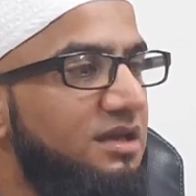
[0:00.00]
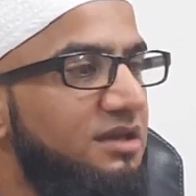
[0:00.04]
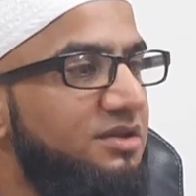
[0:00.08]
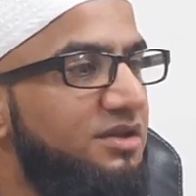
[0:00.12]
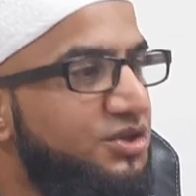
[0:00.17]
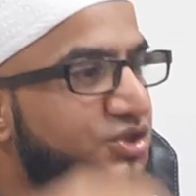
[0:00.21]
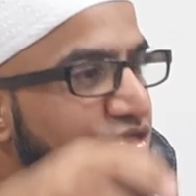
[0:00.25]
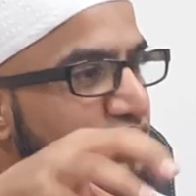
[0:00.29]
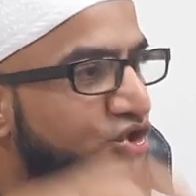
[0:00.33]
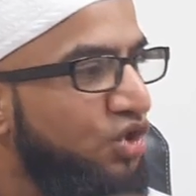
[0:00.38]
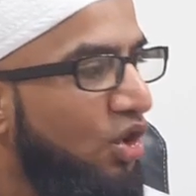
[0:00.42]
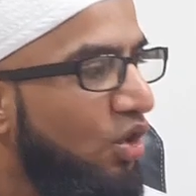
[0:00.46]
the
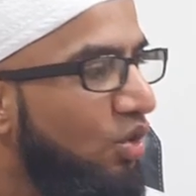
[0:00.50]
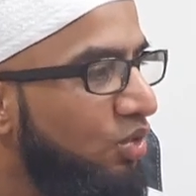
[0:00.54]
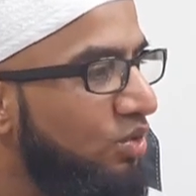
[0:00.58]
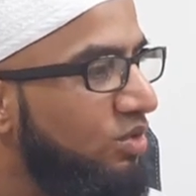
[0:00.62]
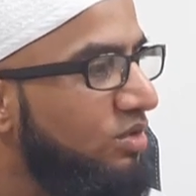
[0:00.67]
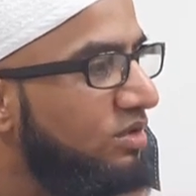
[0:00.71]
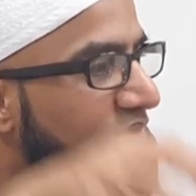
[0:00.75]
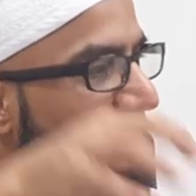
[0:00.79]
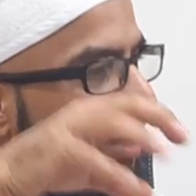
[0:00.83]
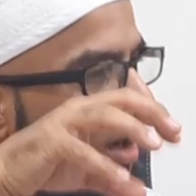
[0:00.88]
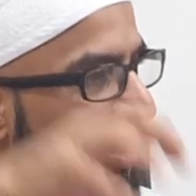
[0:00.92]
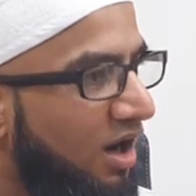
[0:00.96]

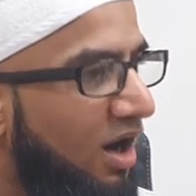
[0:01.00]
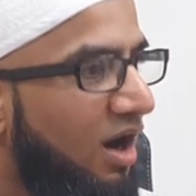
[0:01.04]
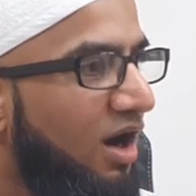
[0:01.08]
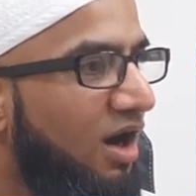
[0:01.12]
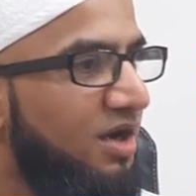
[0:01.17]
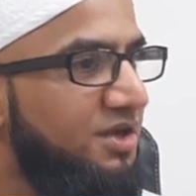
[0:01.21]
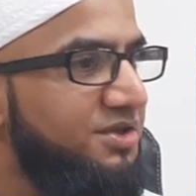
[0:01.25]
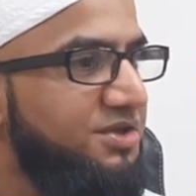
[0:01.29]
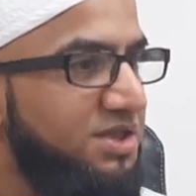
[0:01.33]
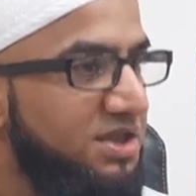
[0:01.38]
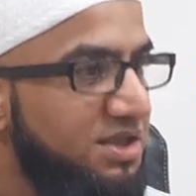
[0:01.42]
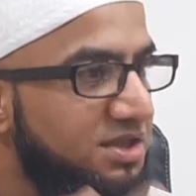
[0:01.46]
soul, the
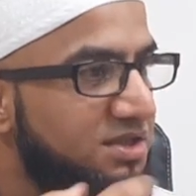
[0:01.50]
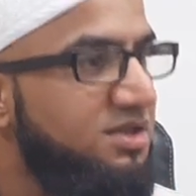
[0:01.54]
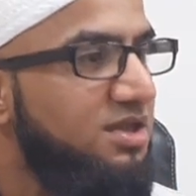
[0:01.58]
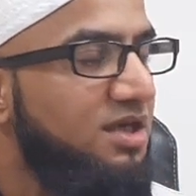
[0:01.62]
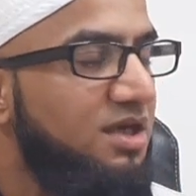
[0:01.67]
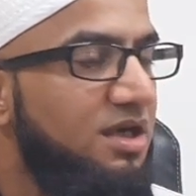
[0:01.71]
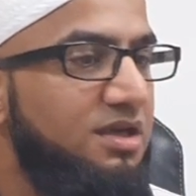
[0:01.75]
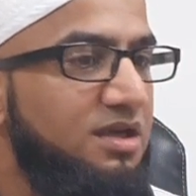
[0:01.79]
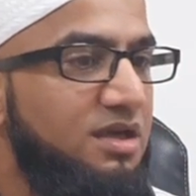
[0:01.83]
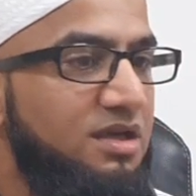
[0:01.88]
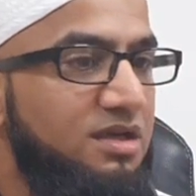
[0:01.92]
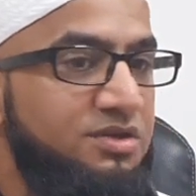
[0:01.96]
heart,
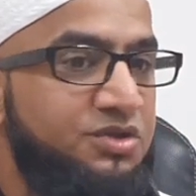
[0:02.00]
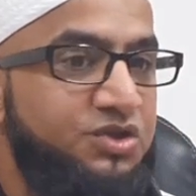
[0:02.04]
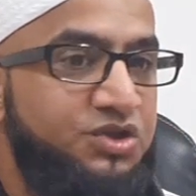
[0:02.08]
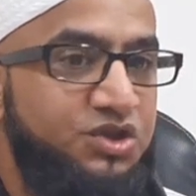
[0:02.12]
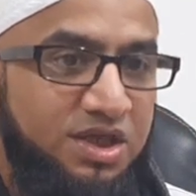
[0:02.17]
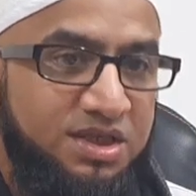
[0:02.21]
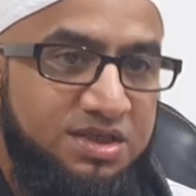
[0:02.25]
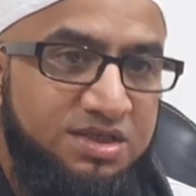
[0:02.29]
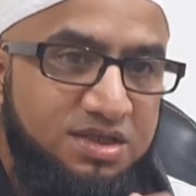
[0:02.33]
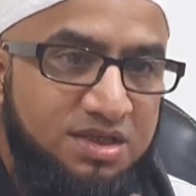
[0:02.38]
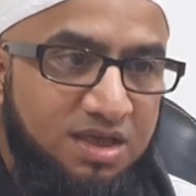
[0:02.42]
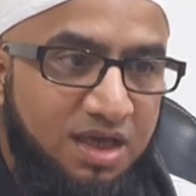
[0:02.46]
internal,
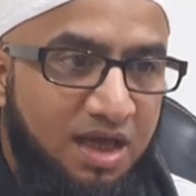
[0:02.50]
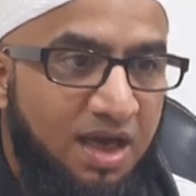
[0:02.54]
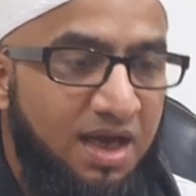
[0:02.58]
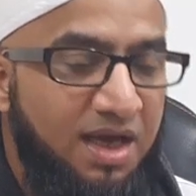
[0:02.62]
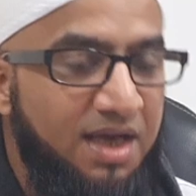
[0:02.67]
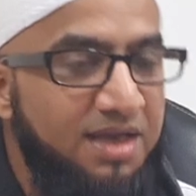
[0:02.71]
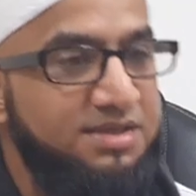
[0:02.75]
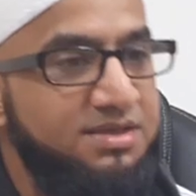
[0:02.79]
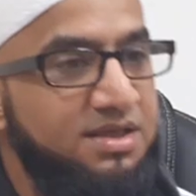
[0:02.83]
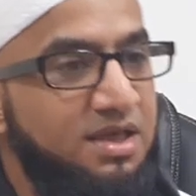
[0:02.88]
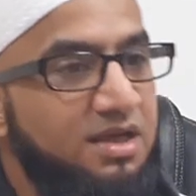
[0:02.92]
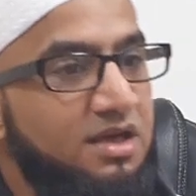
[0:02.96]
just
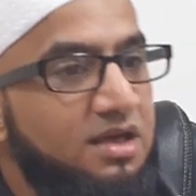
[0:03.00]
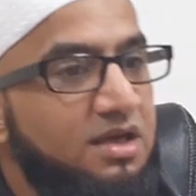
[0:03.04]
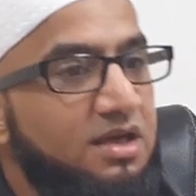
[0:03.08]
as